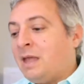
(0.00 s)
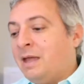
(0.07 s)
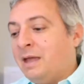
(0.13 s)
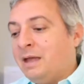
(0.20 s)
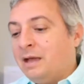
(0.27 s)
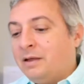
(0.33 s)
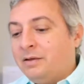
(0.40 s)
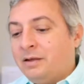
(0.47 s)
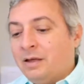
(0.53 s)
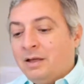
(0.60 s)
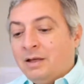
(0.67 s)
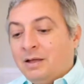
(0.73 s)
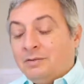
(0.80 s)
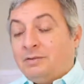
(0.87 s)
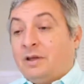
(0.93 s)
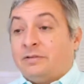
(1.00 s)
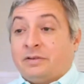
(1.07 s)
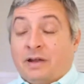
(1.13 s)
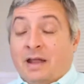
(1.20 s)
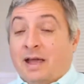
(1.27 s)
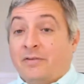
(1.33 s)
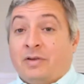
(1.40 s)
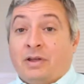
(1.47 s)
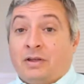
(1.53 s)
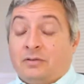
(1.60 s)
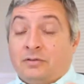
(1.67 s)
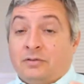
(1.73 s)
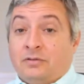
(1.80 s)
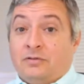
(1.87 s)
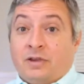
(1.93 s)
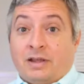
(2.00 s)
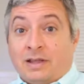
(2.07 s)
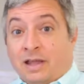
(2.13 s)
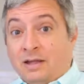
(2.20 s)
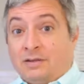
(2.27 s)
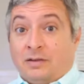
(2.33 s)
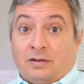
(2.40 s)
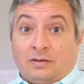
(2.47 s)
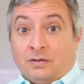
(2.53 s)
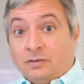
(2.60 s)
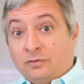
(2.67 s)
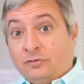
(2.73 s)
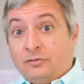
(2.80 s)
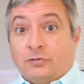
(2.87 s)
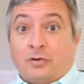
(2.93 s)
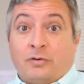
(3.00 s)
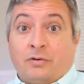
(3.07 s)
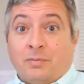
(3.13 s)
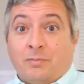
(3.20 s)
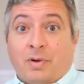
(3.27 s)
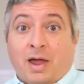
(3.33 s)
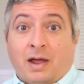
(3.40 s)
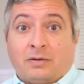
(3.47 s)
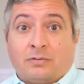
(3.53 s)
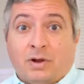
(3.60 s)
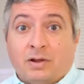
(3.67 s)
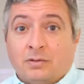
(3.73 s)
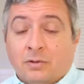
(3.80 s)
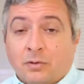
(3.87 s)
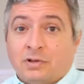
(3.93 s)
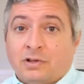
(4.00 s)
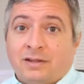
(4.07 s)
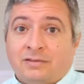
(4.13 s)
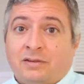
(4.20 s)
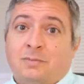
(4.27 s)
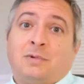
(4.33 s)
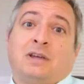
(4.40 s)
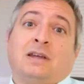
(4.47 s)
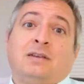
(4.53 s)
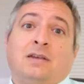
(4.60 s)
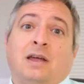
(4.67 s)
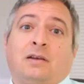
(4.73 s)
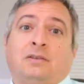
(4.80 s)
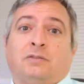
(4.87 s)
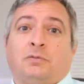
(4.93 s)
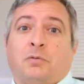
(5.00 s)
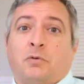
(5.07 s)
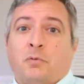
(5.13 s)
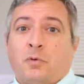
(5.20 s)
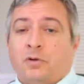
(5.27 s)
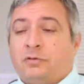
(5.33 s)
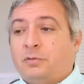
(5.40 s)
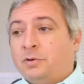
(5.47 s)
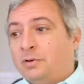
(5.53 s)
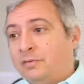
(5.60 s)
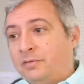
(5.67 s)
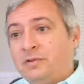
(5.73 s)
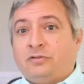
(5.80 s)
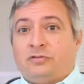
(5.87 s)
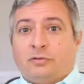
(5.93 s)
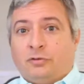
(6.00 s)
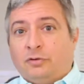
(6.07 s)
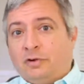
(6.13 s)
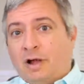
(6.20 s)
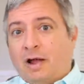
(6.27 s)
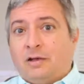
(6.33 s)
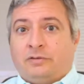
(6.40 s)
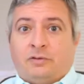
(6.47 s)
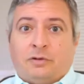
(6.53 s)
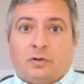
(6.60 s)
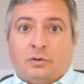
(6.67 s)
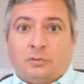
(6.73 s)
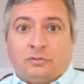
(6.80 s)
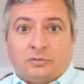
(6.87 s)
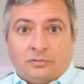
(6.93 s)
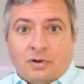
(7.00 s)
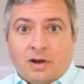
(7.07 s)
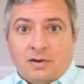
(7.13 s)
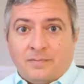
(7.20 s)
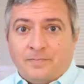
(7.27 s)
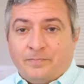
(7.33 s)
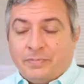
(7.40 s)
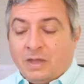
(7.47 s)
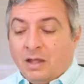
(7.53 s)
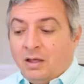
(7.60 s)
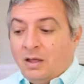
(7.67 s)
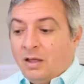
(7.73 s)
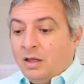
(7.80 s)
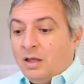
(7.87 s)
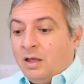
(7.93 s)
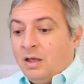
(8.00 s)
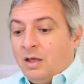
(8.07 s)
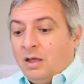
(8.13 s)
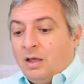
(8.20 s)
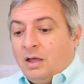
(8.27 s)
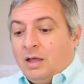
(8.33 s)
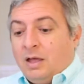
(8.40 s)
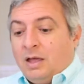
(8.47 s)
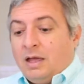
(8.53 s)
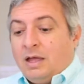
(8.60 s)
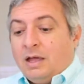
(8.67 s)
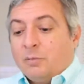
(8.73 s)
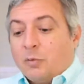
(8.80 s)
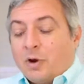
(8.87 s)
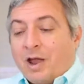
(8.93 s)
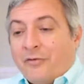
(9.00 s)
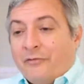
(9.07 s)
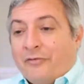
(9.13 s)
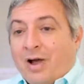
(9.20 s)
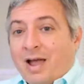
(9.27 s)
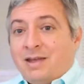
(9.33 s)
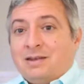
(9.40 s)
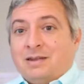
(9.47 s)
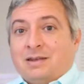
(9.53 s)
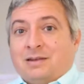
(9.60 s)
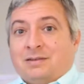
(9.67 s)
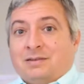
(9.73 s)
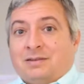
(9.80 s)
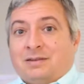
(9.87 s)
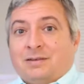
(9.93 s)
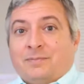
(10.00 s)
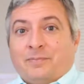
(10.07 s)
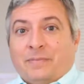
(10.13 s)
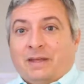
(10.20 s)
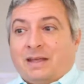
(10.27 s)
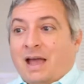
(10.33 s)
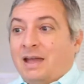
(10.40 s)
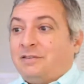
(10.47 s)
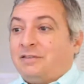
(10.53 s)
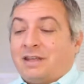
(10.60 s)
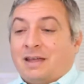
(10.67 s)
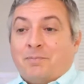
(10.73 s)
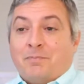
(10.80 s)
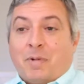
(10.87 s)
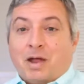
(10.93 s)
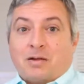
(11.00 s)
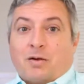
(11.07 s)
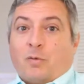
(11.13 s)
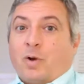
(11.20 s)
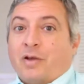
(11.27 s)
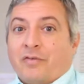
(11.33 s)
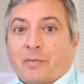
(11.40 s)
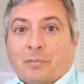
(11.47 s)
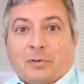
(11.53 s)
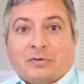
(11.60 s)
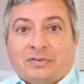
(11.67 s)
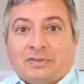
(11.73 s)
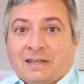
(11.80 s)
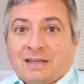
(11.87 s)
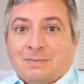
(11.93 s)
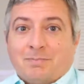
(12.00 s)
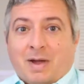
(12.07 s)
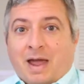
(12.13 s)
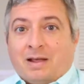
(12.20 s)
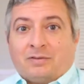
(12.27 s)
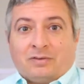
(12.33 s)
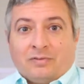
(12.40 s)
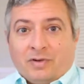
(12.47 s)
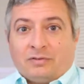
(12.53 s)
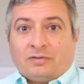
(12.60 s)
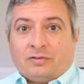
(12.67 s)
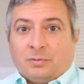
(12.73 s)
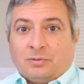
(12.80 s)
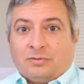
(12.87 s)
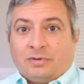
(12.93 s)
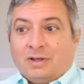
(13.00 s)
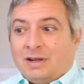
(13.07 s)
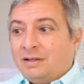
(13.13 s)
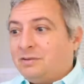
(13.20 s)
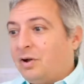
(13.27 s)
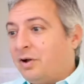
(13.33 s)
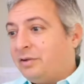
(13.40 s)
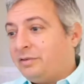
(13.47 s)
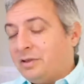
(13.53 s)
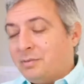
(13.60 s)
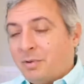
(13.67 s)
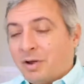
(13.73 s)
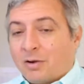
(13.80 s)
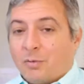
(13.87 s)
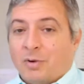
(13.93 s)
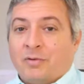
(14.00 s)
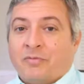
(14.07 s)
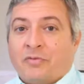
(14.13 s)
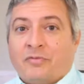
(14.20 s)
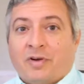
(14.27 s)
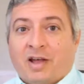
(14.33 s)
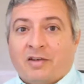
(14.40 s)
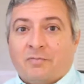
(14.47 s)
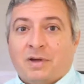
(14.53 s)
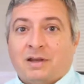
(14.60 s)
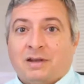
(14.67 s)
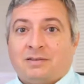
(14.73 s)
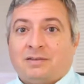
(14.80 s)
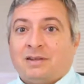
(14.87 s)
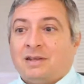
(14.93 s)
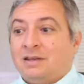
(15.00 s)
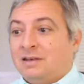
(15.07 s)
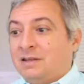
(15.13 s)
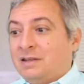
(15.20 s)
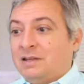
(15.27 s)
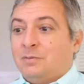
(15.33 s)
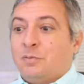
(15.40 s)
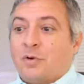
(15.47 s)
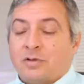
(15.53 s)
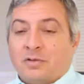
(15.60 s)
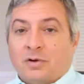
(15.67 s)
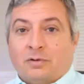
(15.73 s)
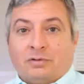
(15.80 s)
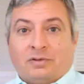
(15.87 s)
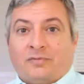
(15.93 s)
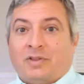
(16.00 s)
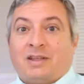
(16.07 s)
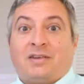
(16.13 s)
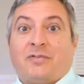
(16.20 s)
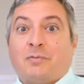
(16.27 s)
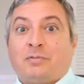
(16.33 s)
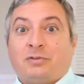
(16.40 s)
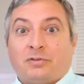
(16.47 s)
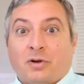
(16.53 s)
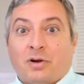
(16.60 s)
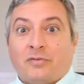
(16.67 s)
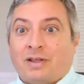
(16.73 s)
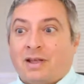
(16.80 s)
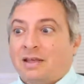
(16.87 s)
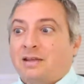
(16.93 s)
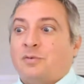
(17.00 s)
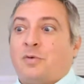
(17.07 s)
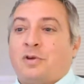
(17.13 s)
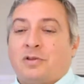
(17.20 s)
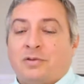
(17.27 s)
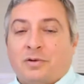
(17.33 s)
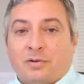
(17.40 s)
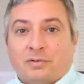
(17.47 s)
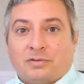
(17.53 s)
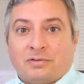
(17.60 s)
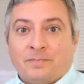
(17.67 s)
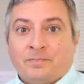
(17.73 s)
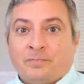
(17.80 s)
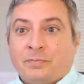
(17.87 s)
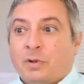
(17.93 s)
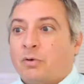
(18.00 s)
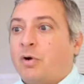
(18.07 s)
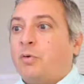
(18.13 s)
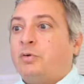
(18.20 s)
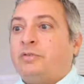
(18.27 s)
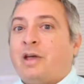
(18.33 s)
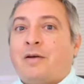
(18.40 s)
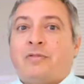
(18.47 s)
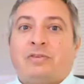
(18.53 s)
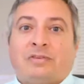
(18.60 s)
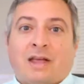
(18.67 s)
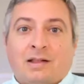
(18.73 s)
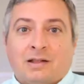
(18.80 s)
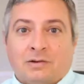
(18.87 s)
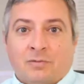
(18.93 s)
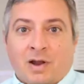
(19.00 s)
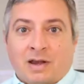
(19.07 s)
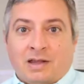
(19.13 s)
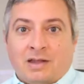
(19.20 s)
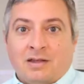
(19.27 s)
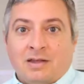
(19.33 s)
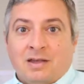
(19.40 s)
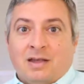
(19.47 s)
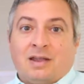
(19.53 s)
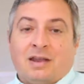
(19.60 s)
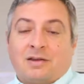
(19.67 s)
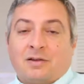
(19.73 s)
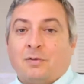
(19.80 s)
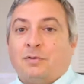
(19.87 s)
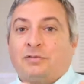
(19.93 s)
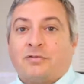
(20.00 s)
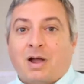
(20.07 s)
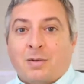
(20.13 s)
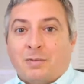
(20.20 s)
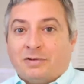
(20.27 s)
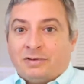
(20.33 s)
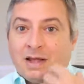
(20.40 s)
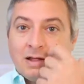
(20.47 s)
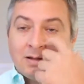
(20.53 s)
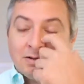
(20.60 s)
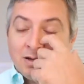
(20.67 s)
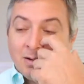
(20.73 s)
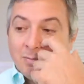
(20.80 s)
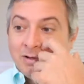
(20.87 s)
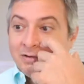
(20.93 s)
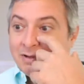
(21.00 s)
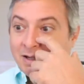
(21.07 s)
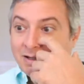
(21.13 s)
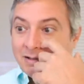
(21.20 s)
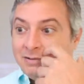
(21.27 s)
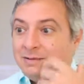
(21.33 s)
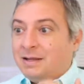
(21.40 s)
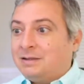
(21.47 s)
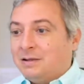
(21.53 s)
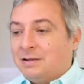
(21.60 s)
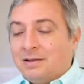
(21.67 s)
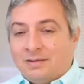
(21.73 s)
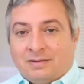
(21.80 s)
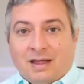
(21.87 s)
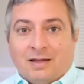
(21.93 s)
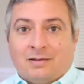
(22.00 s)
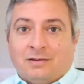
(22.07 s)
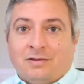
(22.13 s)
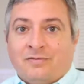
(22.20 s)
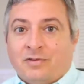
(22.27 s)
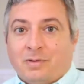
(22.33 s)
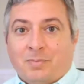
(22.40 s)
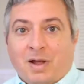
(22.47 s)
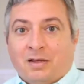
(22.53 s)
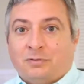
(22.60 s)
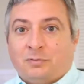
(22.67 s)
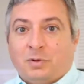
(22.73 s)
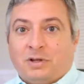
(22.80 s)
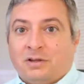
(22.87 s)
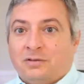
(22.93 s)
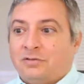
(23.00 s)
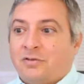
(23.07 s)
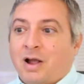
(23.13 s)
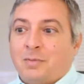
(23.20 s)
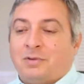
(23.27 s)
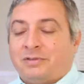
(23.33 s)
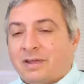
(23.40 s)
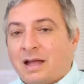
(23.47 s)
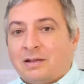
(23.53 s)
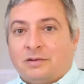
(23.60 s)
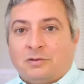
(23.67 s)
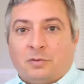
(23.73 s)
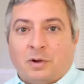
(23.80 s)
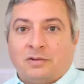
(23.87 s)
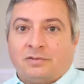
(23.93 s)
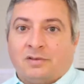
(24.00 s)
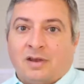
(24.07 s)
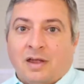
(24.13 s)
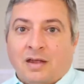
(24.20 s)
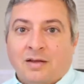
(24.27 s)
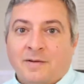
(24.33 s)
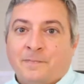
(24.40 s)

and doesn't have a gigantic sugar impact, right? Low glycemic index is what we want, so we don't have these sugar highs and lows, right? And what I find is, like, I just get microwavable steam bags of vegetables and I toss it in the microwave for 5 minutes and eat one of those. If I'm starving, I eat one of those. Or always have a salad ready. And I can always grab a salad. And I've been like addicted to salad for the past week. I just grab a salad twice a day.